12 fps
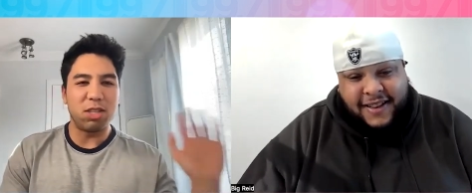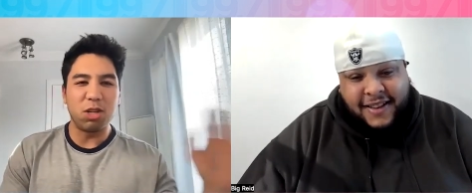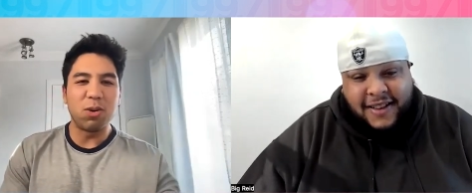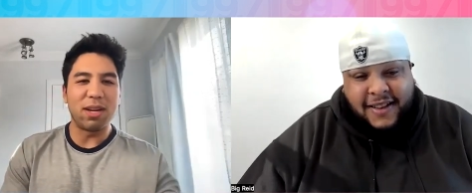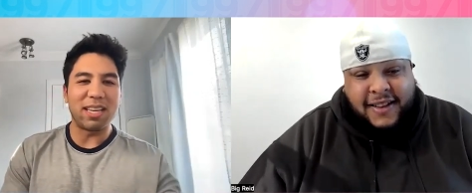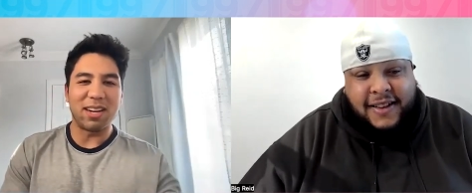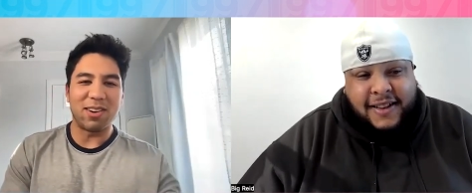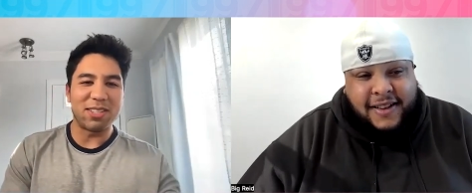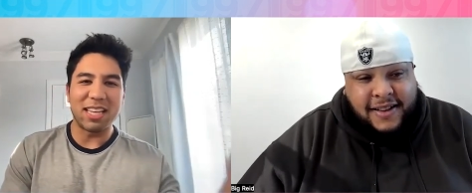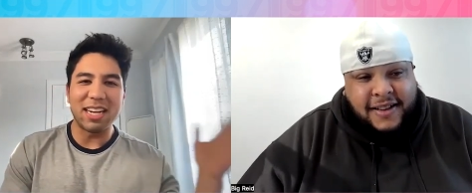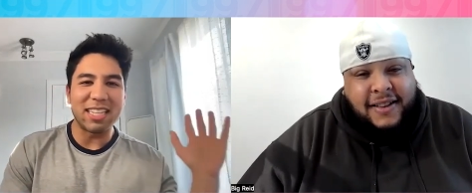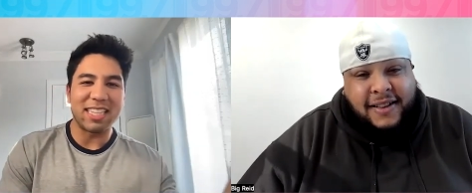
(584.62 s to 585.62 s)
Speaker 1: do it. You know,
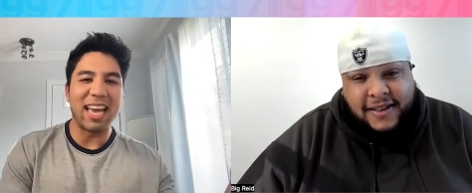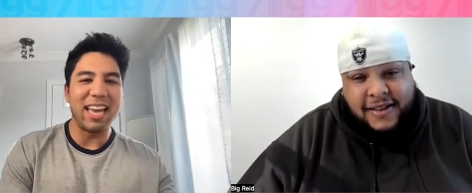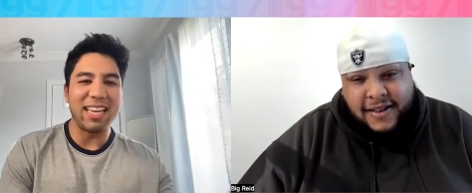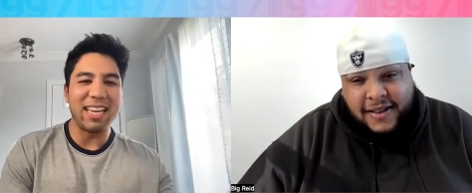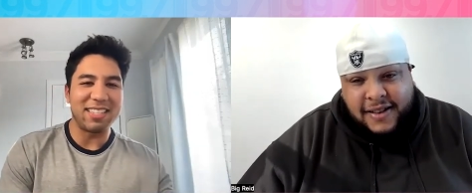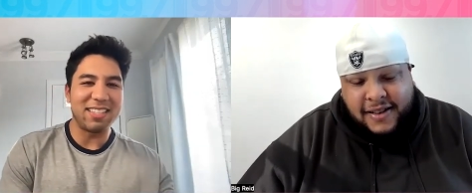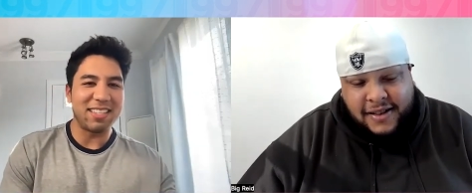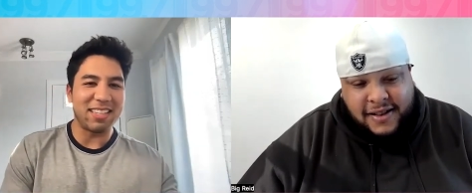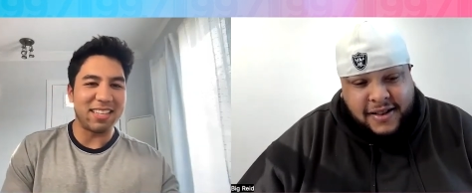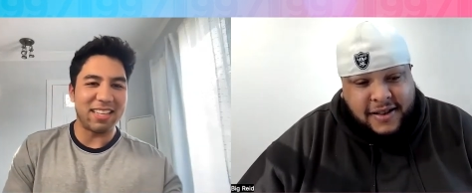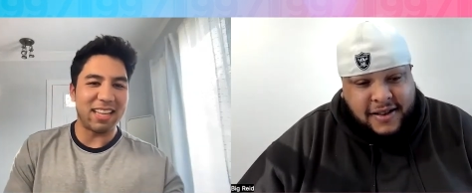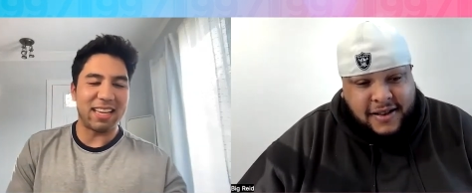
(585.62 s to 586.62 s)
it's going to take,
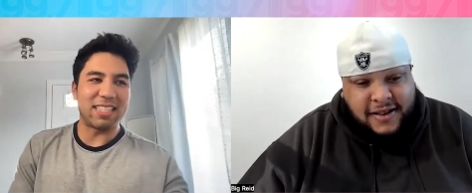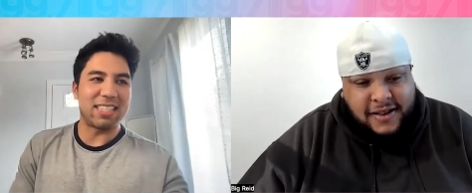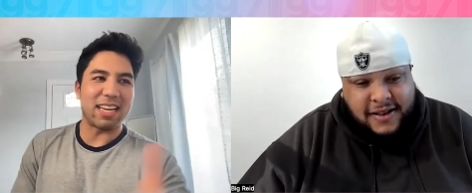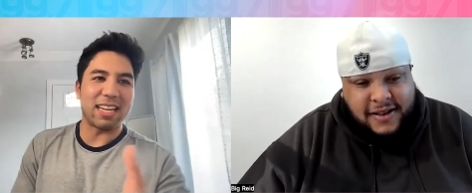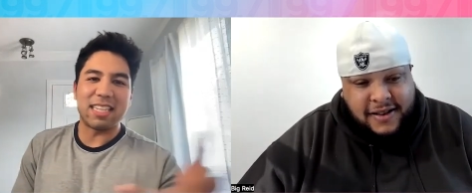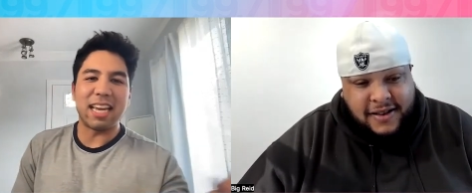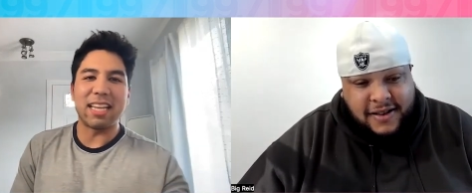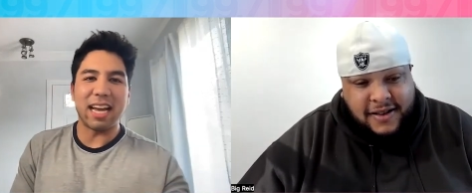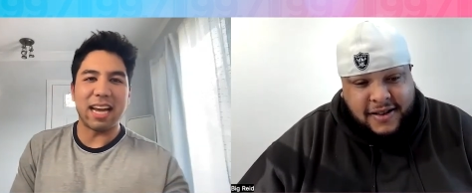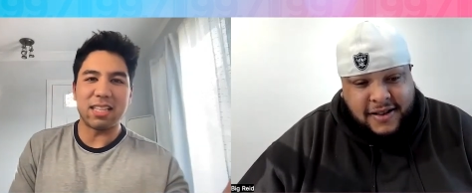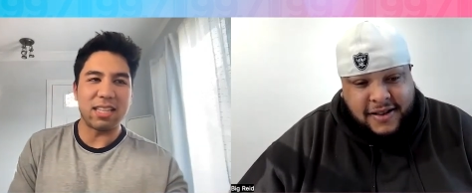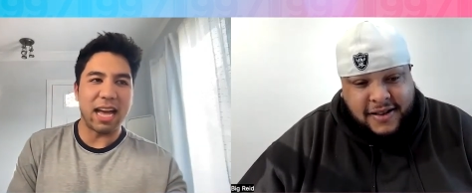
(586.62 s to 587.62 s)
like, it's not going to
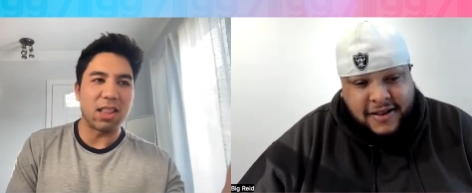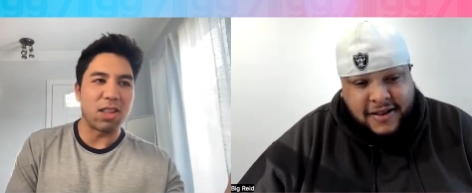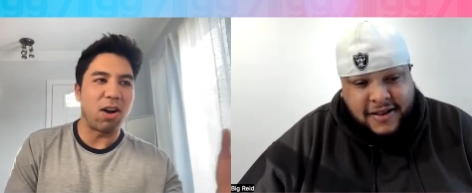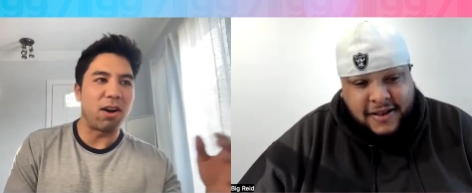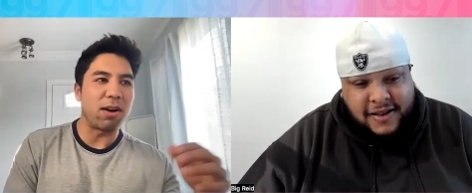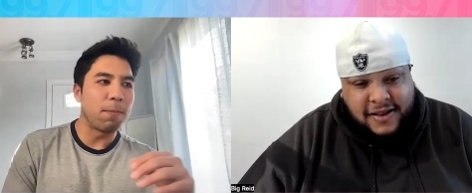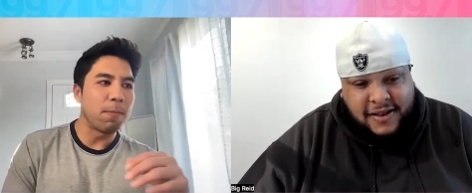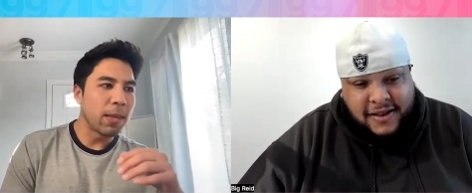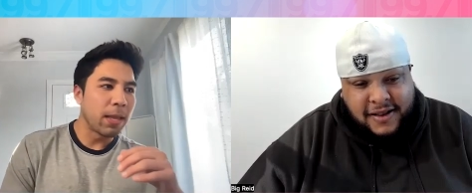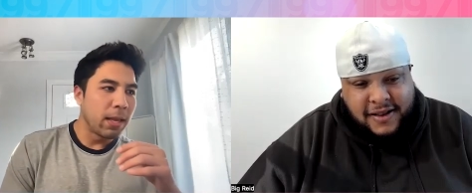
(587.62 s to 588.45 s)
take that long.